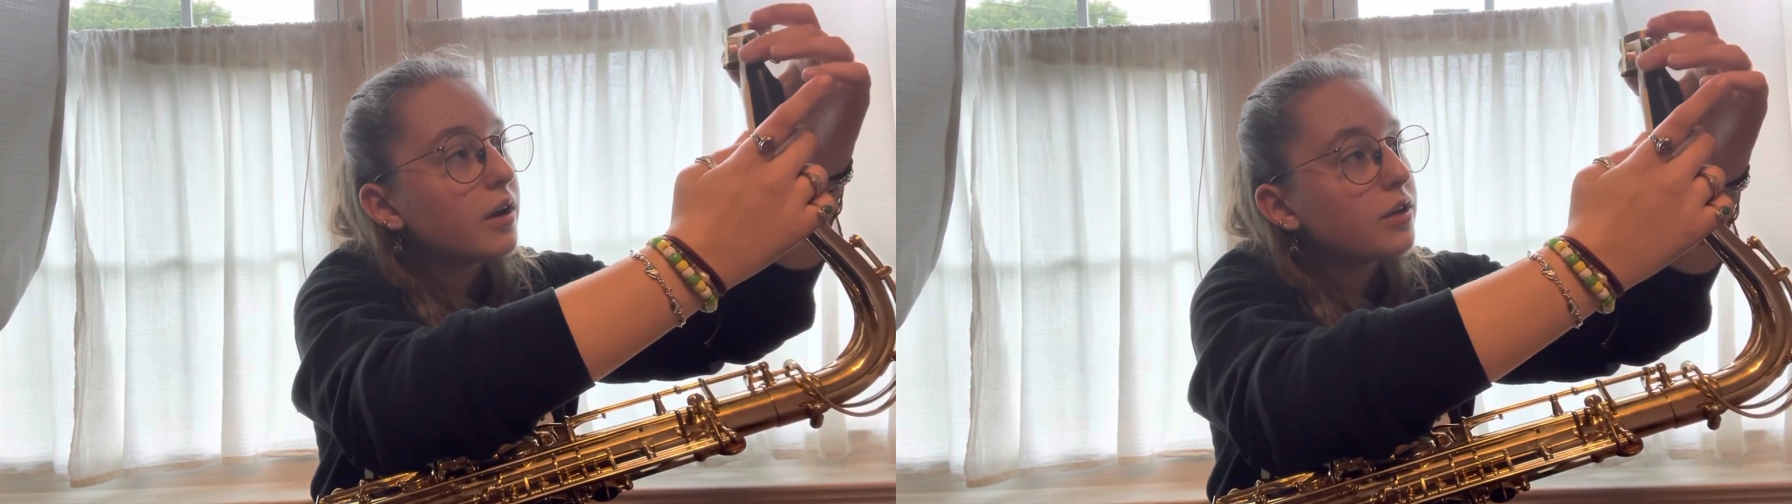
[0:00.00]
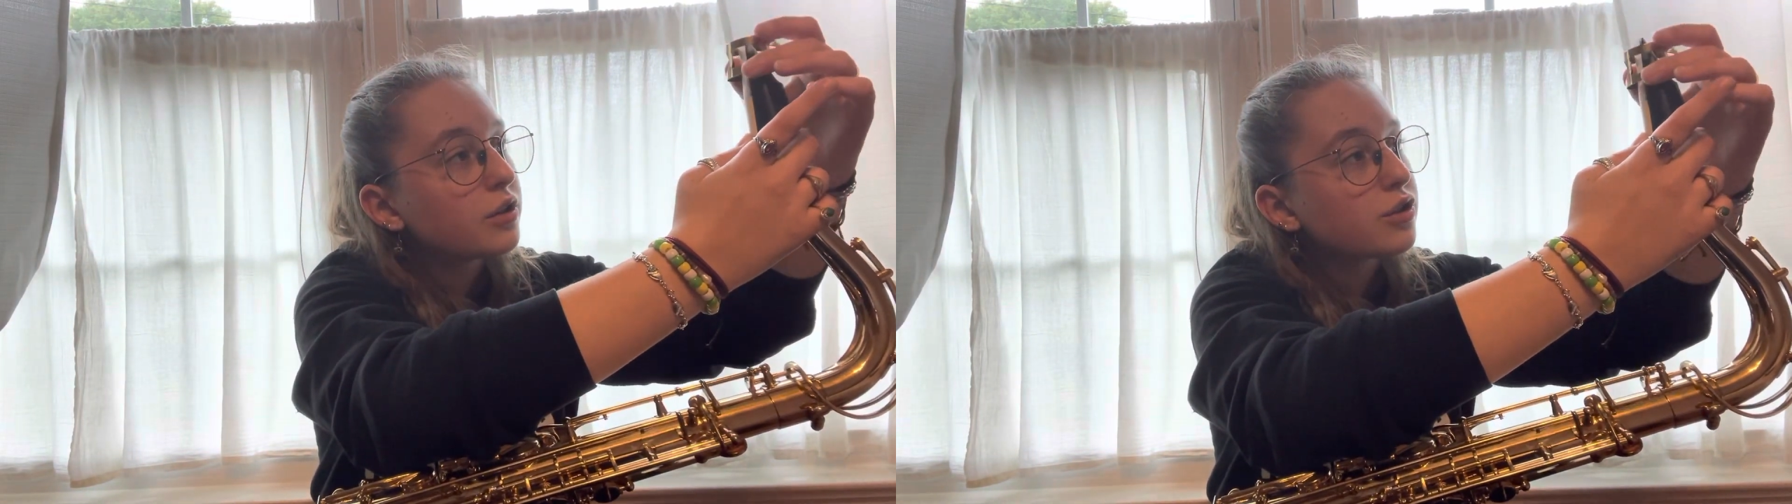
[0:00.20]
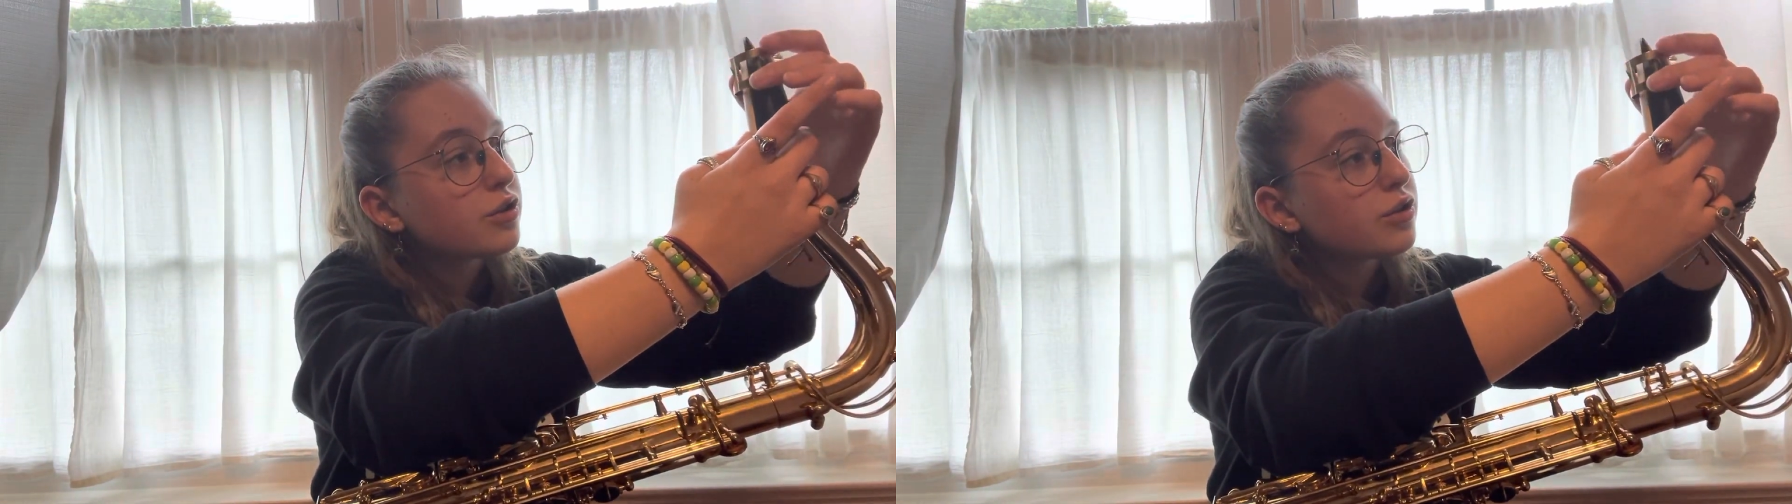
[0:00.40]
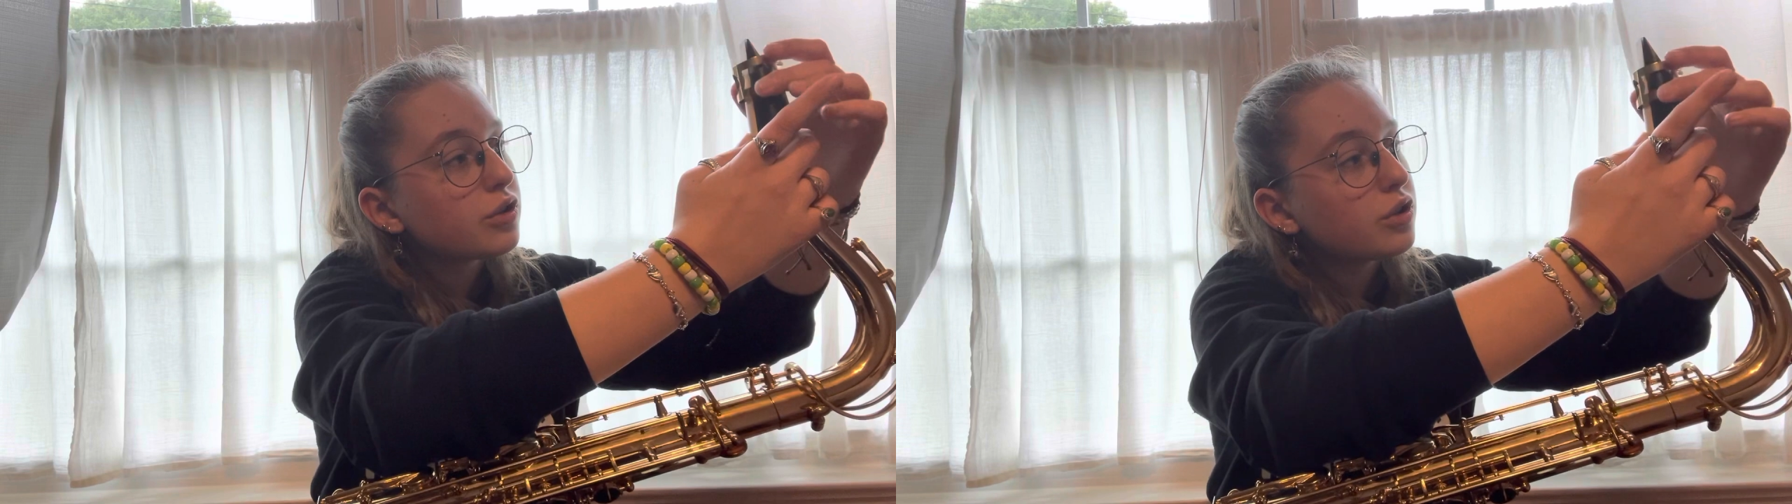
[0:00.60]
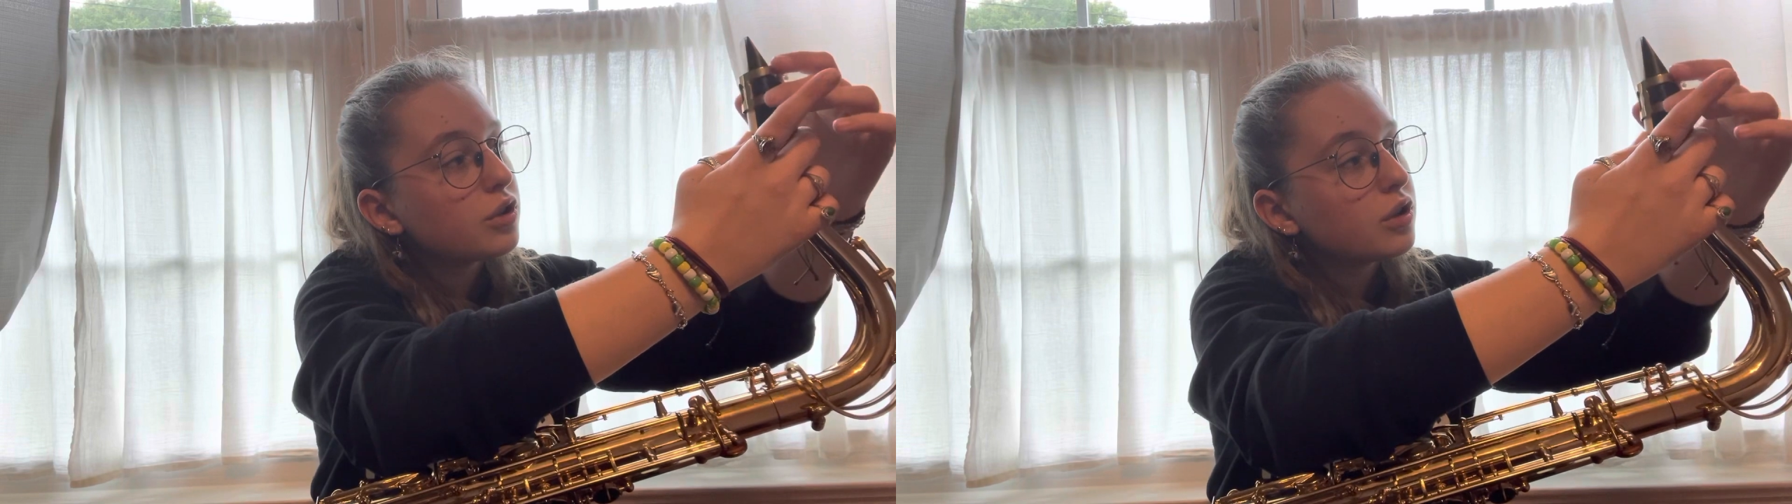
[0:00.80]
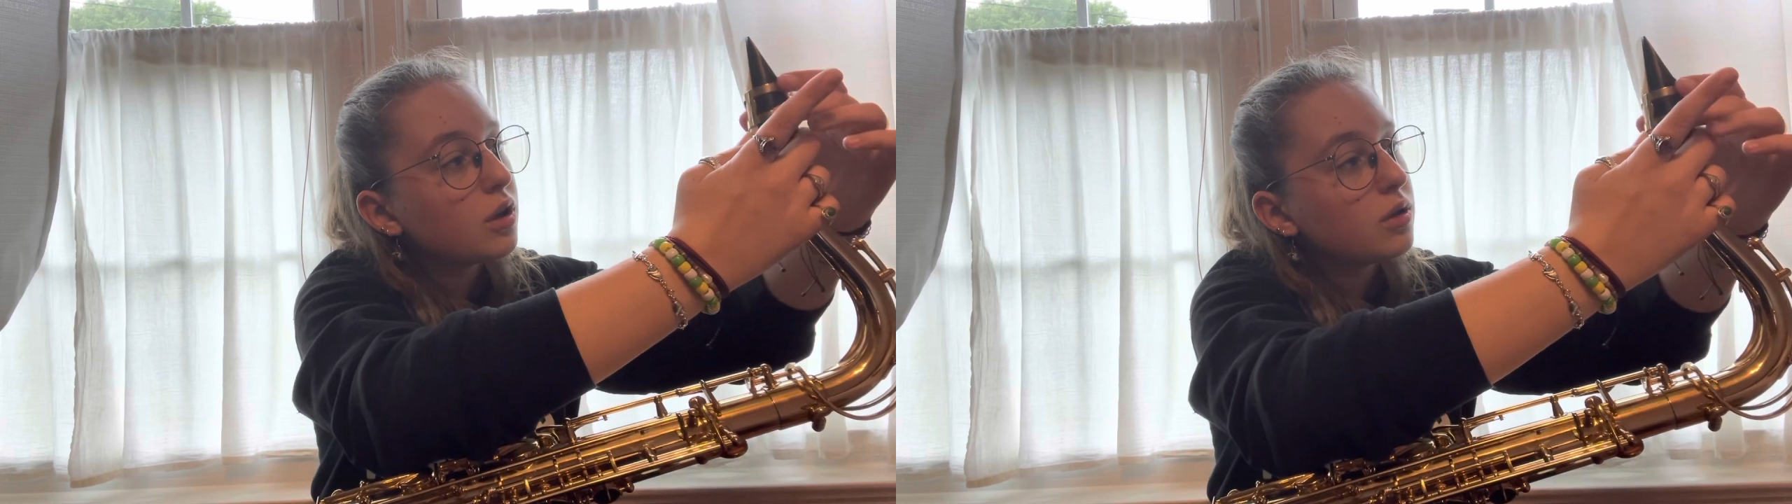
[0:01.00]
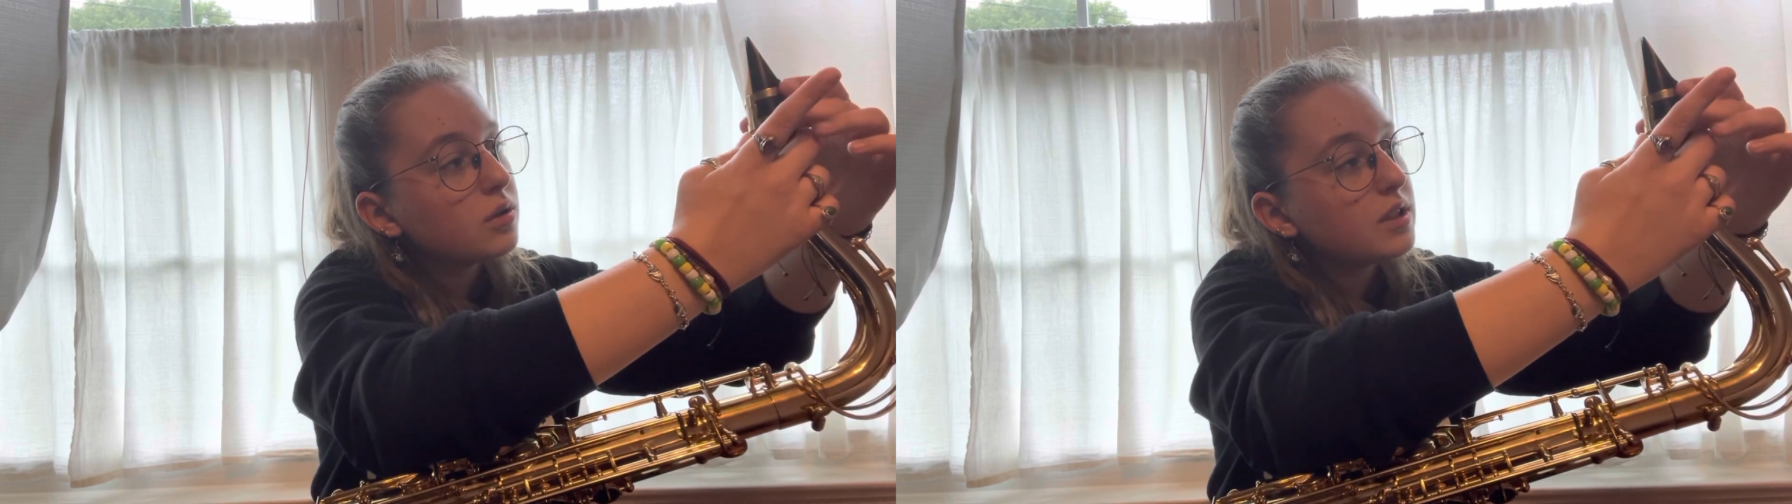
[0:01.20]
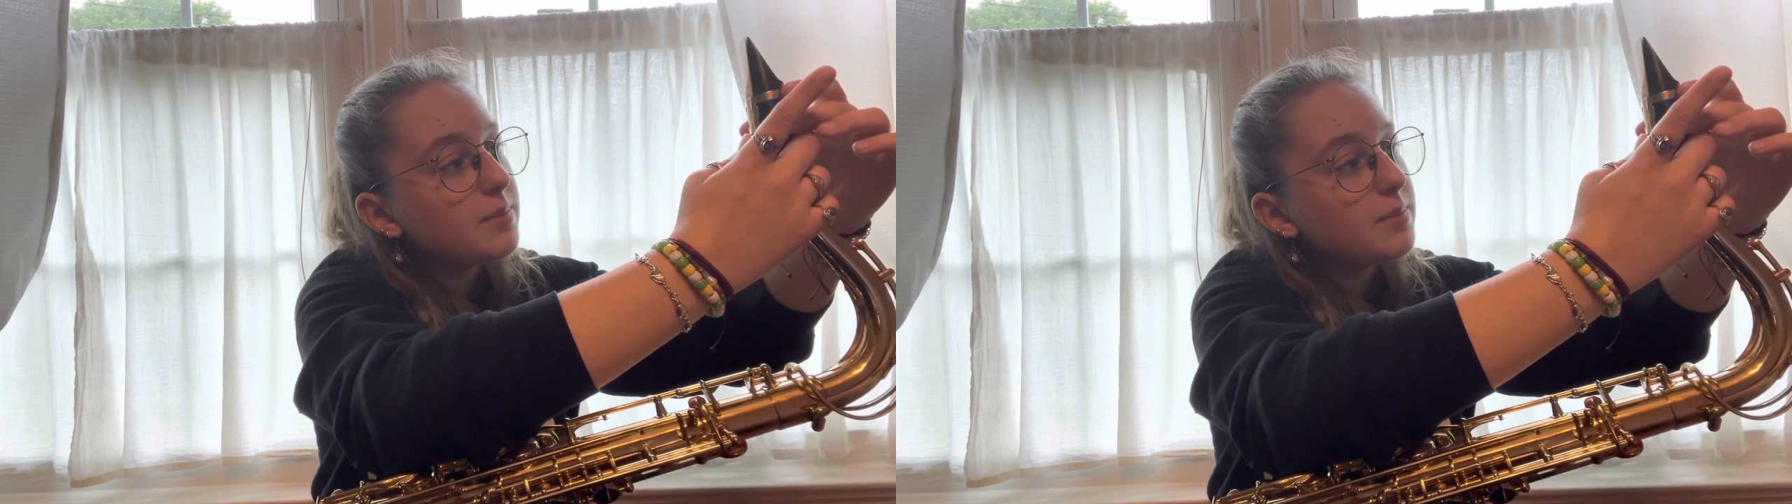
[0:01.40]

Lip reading: You're going to slowly